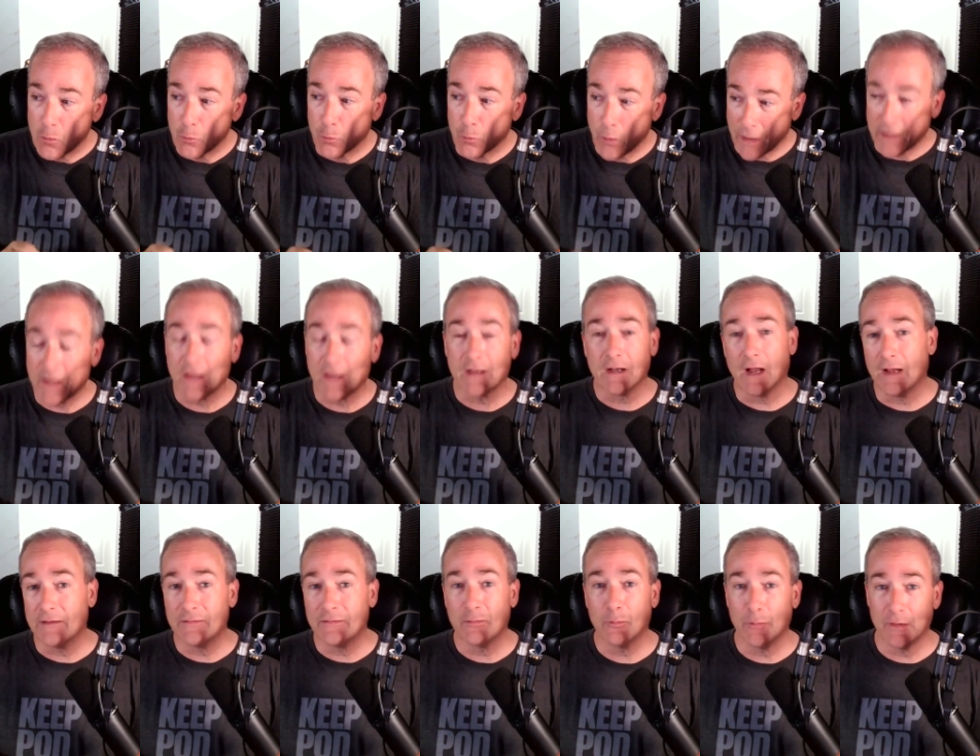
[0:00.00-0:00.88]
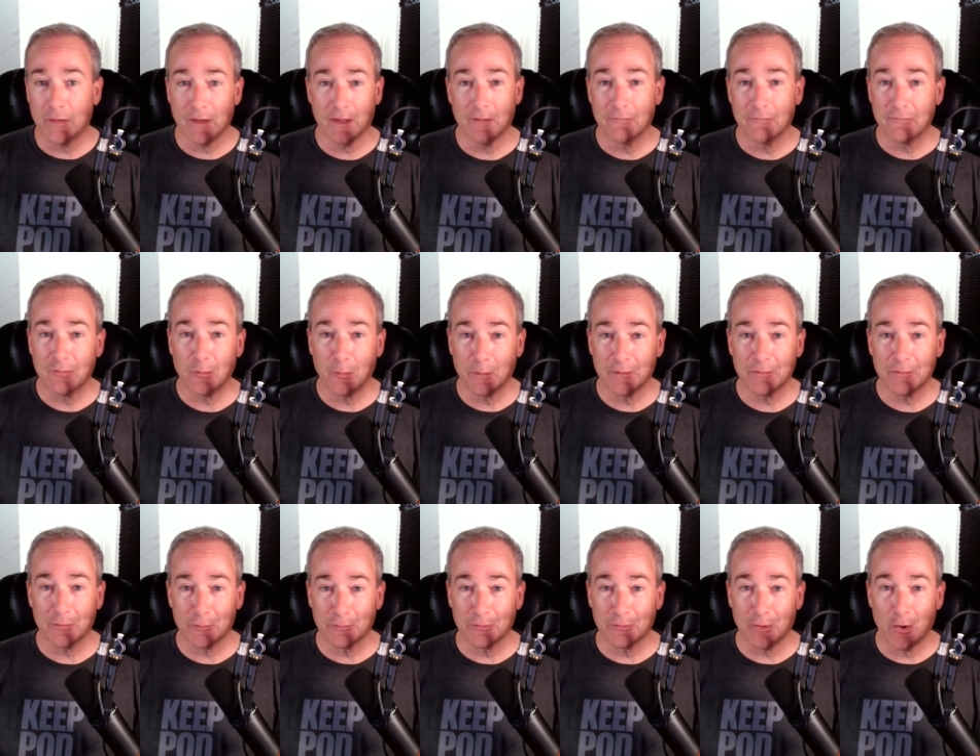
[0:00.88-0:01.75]
Recognize who the
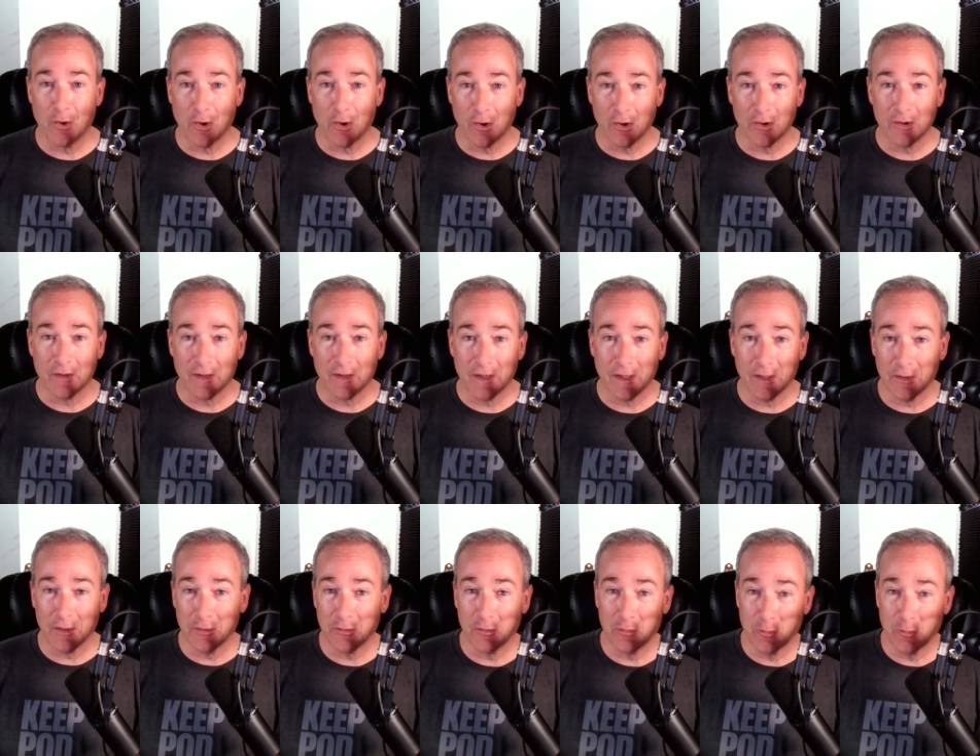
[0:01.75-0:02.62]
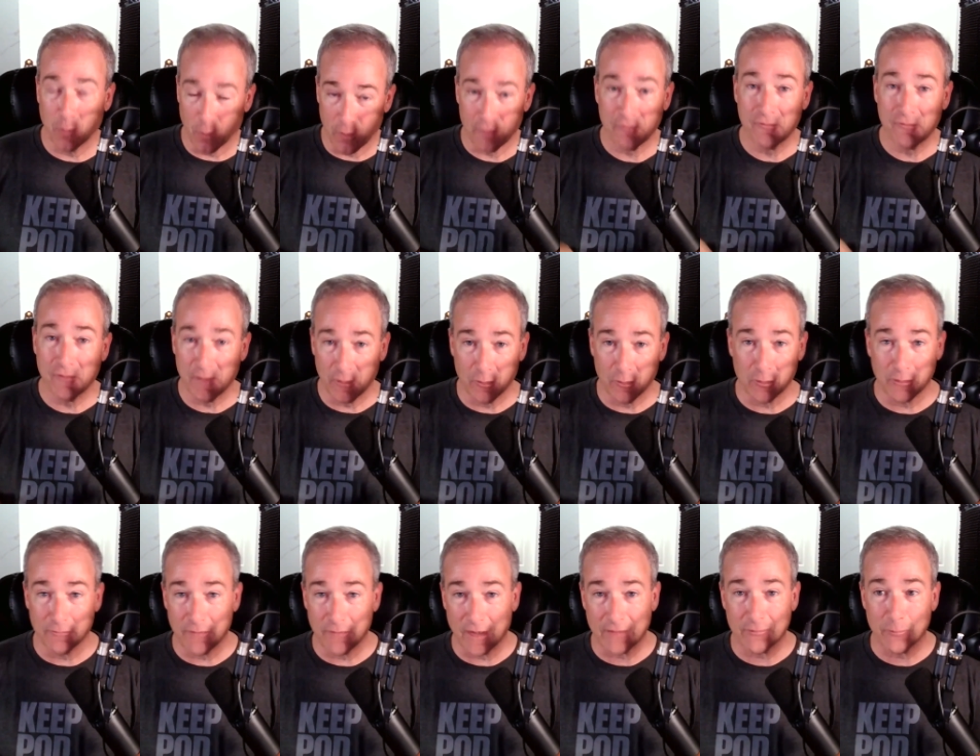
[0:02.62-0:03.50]
influencers are in your
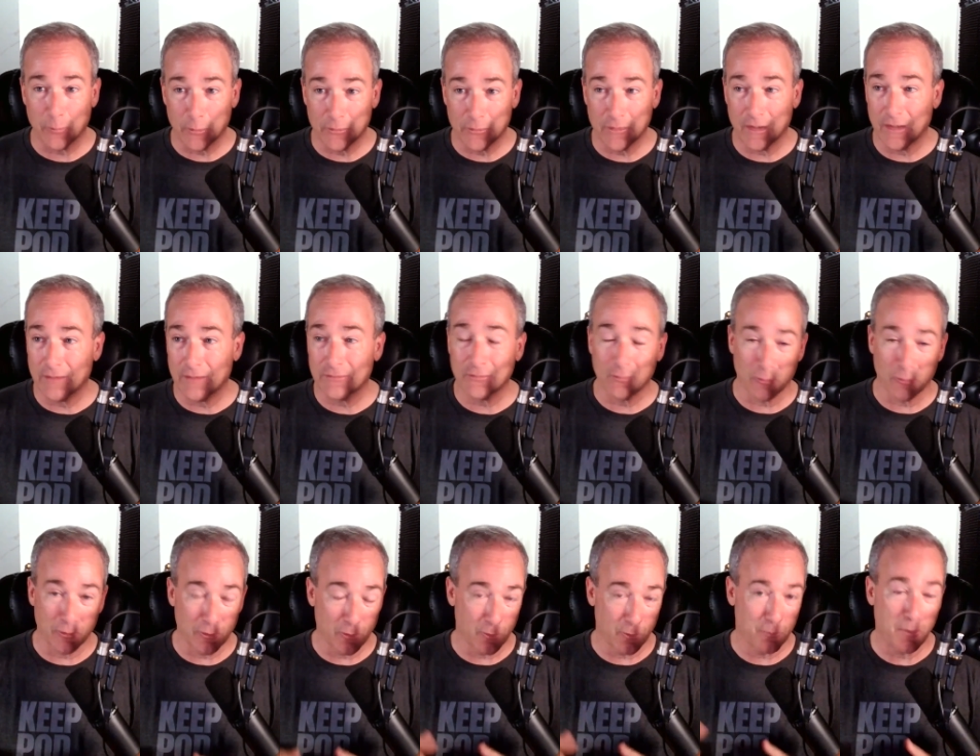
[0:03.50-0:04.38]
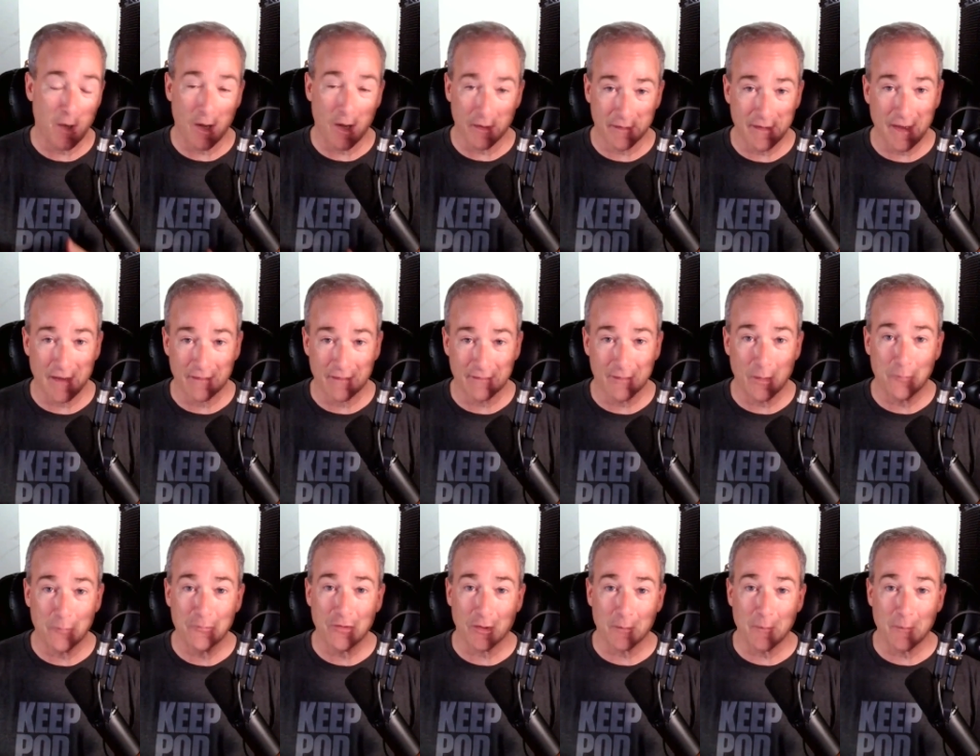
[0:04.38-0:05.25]
field of expertise or your podcast
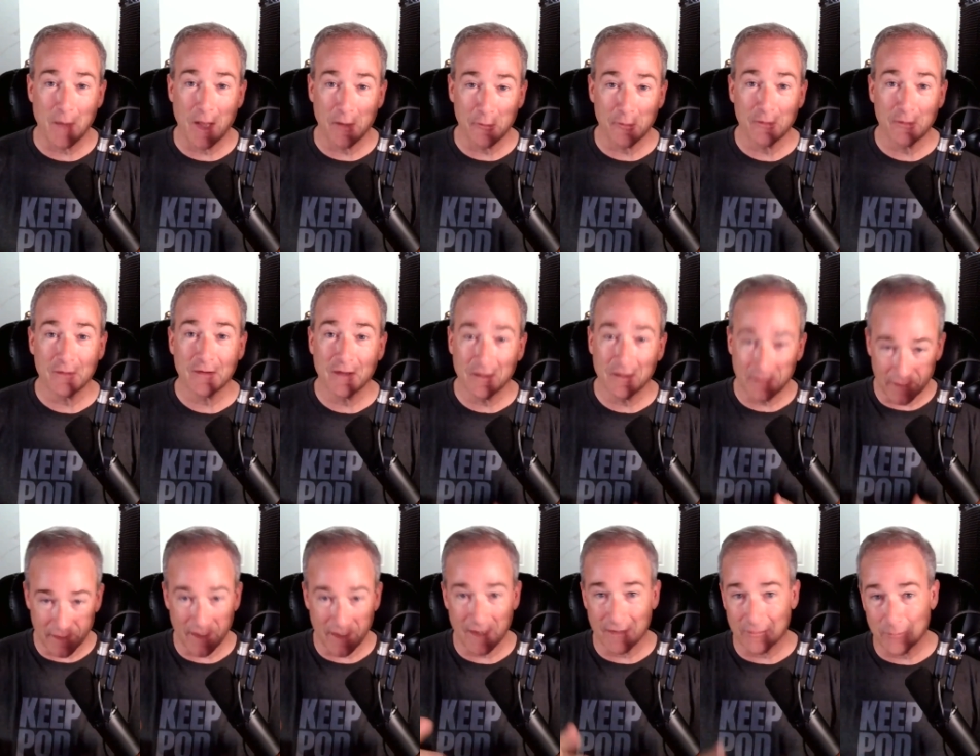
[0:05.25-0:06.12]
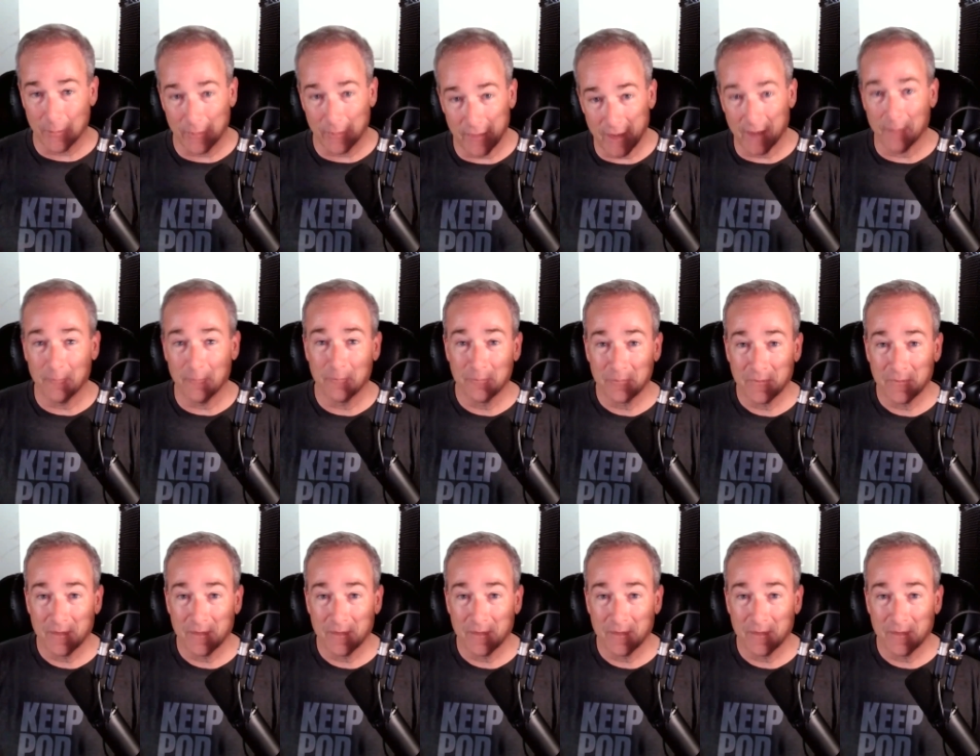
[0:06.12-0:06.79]
subject matter and liaise with them.